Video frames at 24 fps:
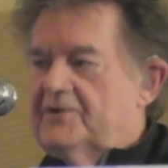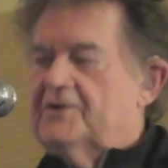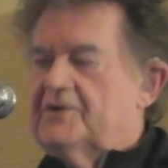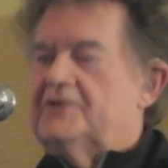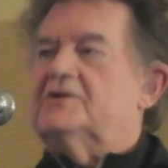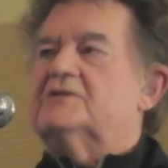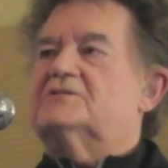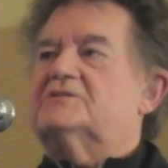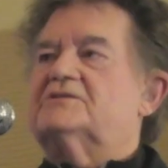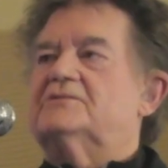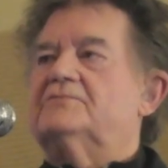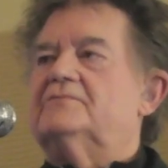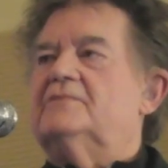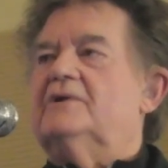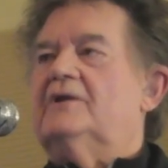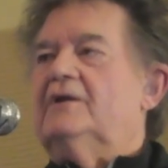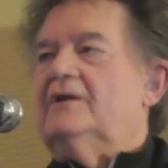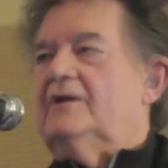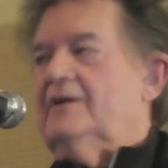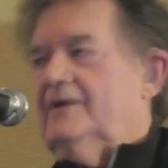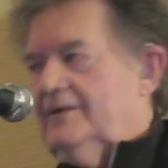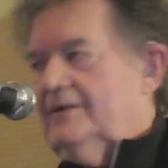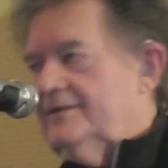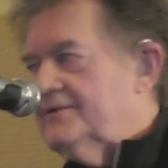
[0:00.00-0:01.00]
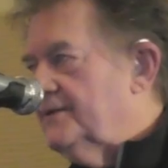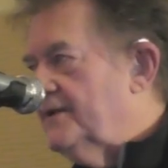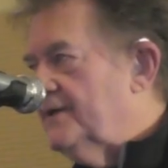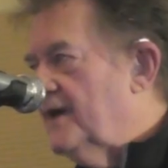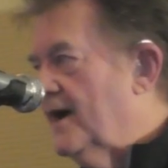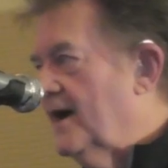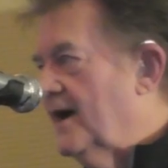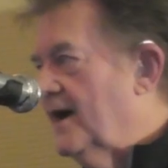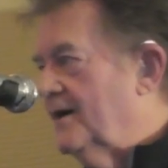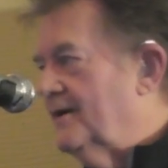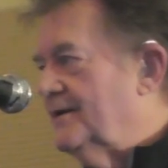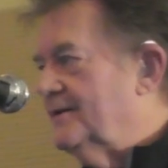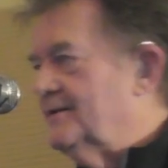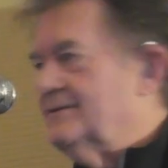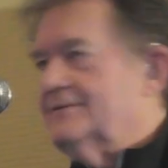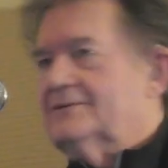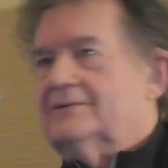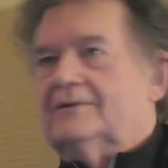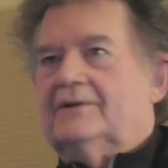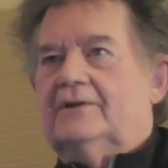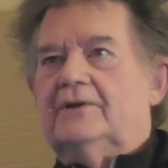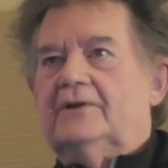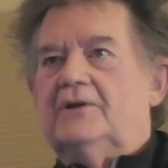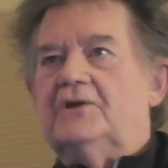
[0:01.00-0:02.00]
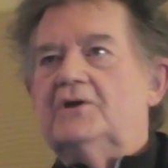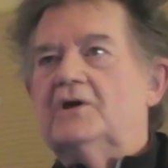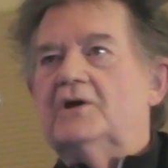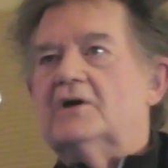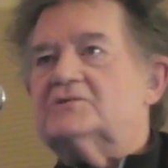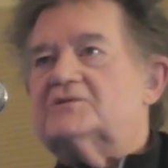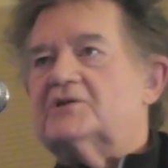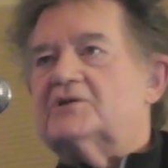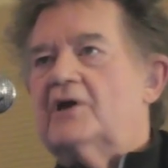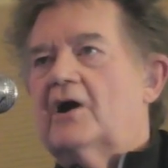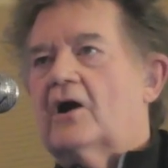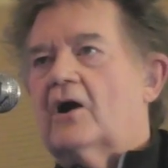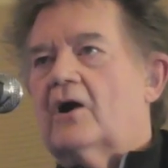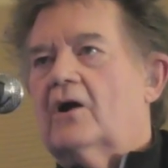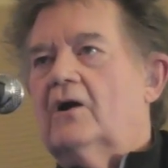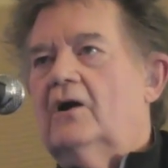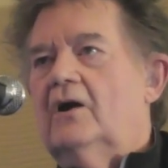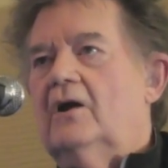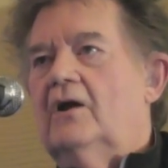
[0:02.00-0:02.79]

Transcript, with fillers: He did some. Yeah, he is here.